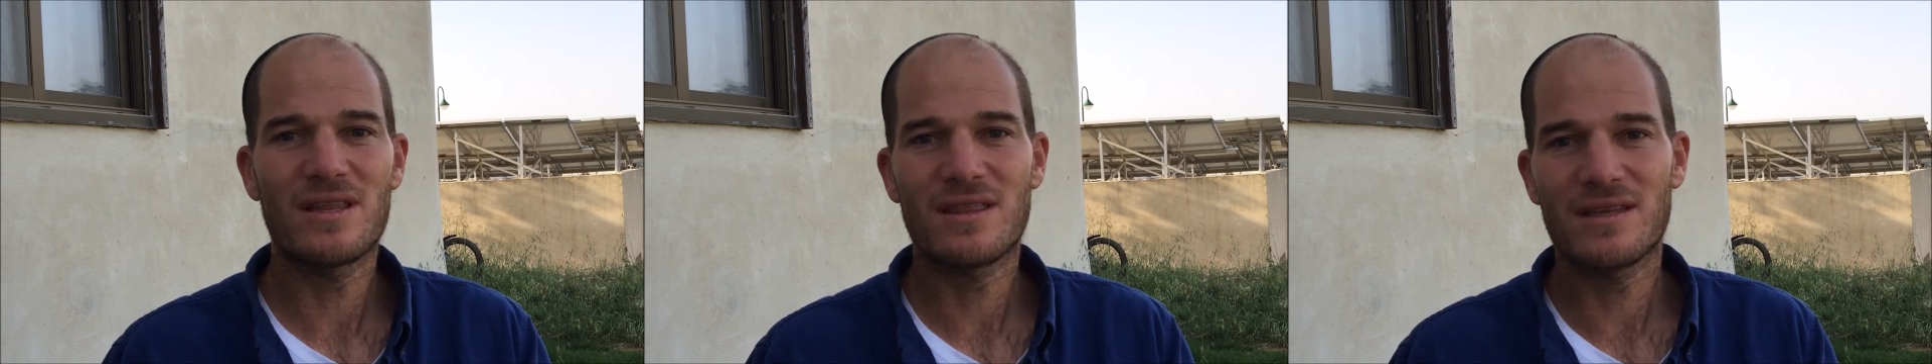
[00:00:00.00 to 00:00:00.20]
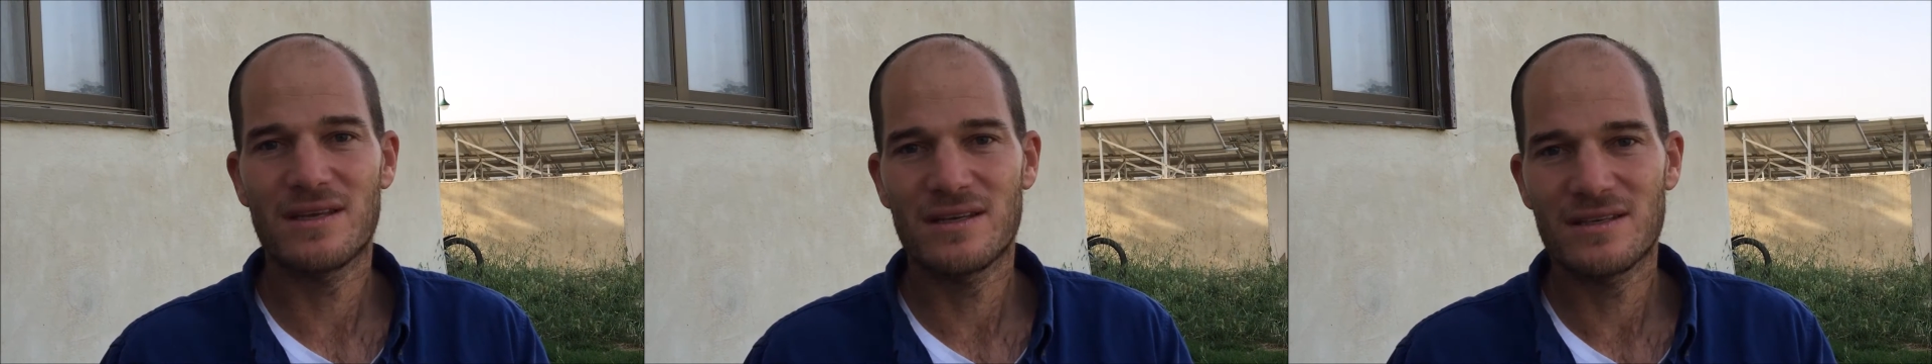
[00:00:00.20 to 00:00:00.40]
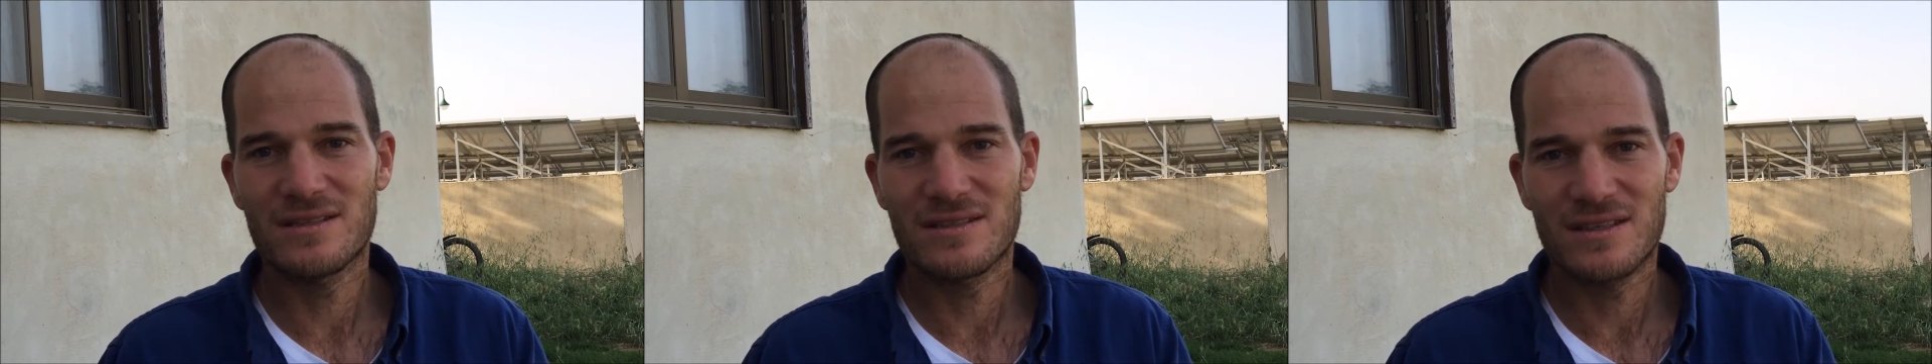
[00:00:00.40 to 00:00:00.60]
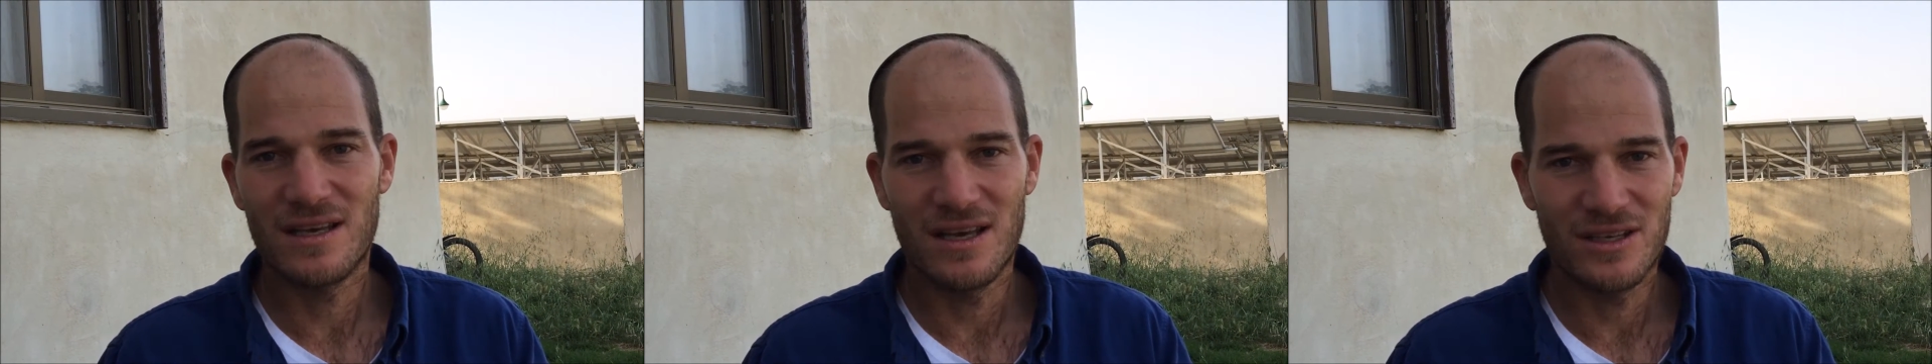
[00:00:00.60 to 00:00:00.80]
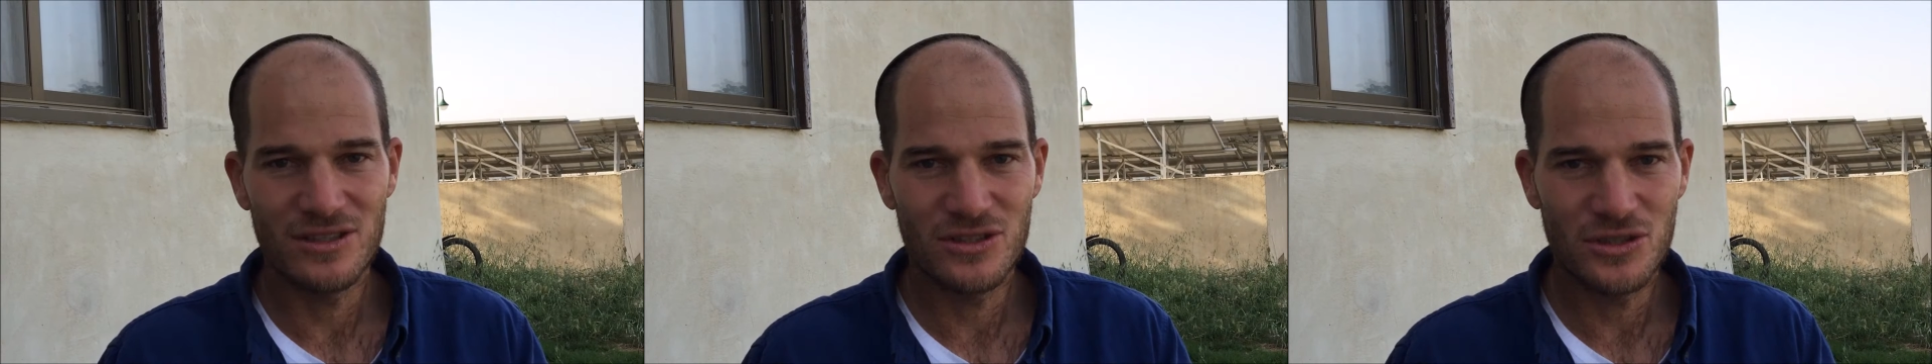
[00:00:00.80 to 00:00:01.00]
things
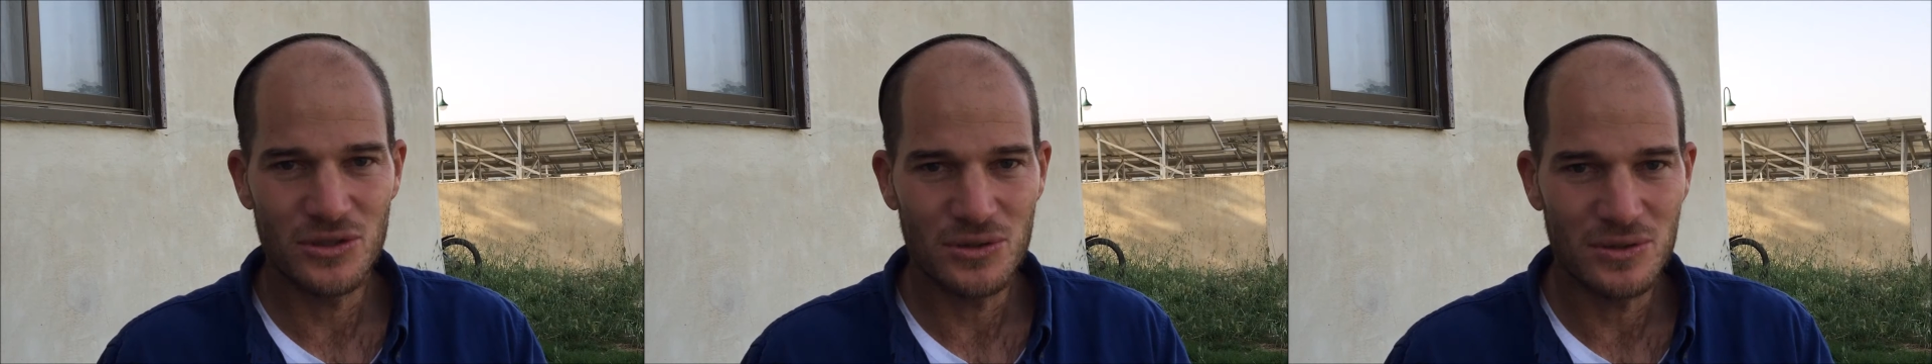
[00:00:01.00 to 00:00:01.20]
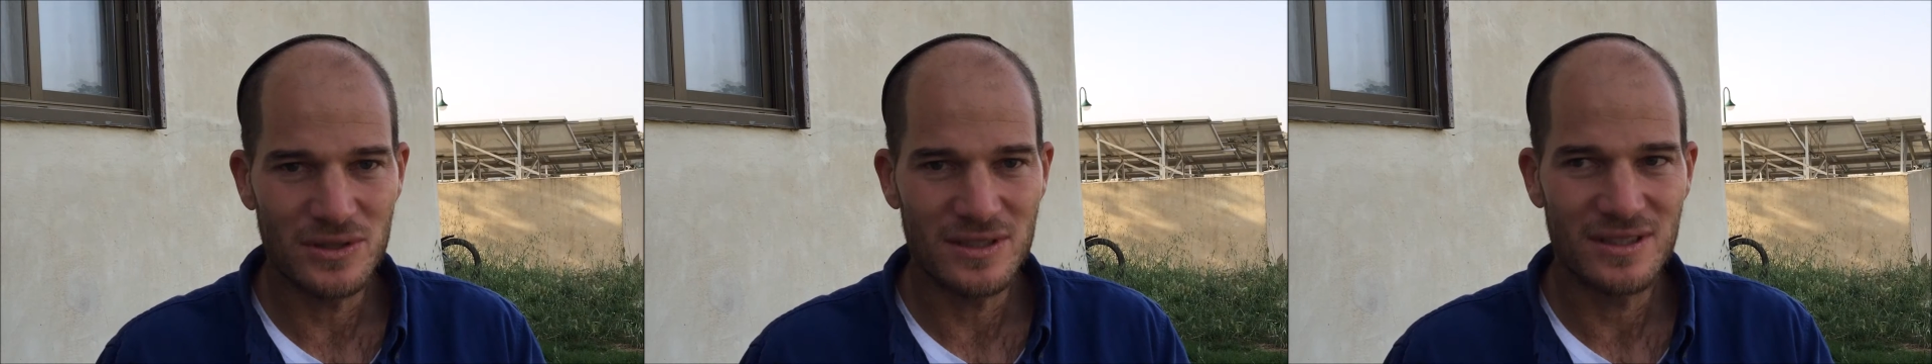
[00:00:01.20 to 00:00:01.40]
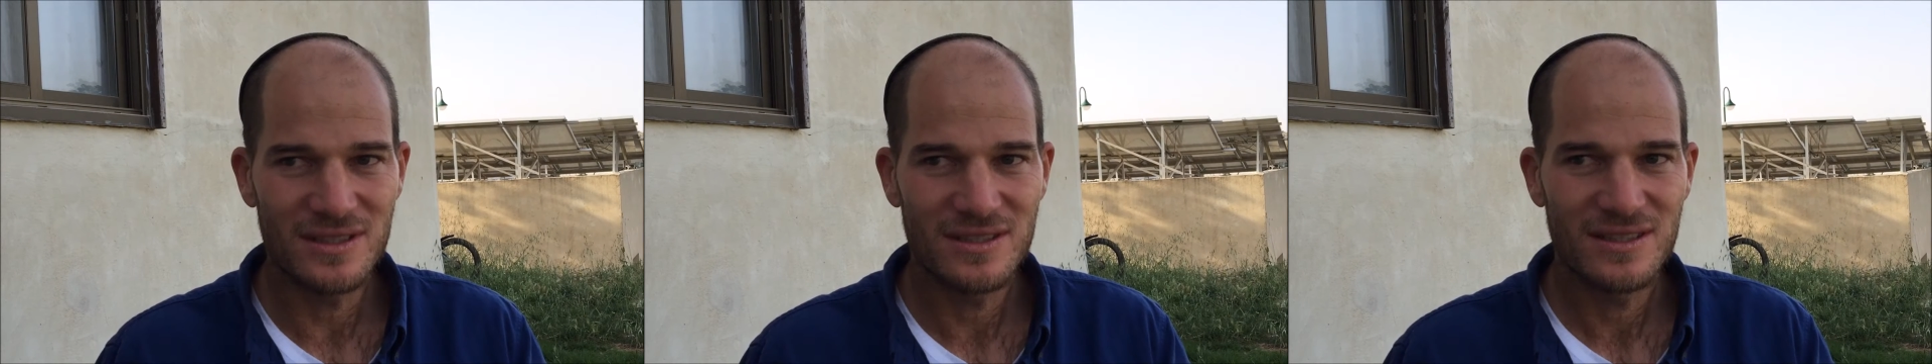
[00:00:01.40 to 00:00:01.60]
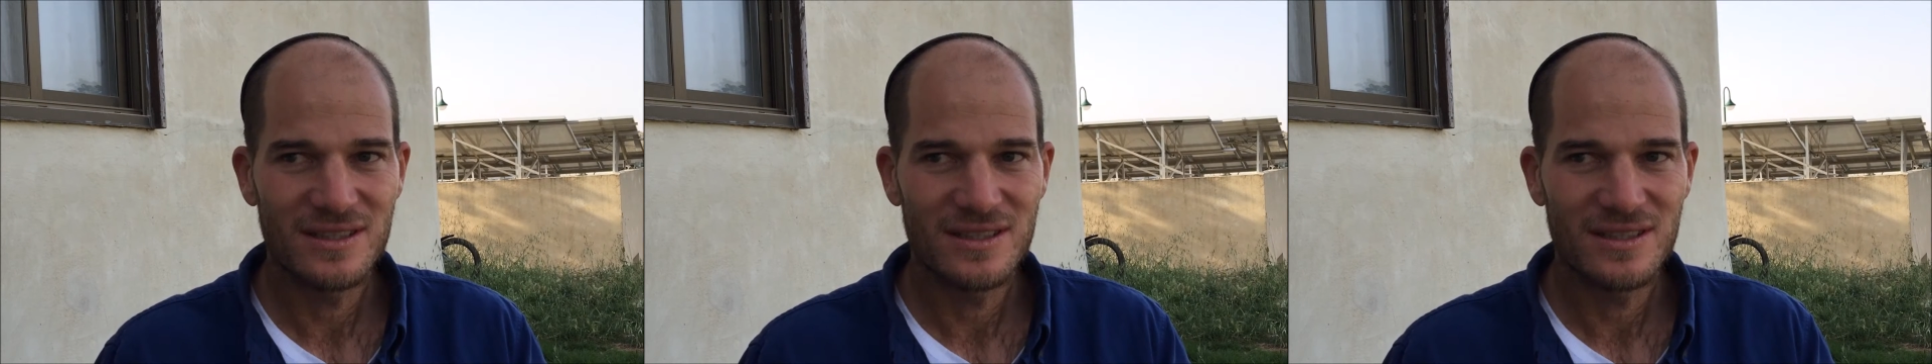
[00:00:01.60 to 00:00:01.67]
as Jews?"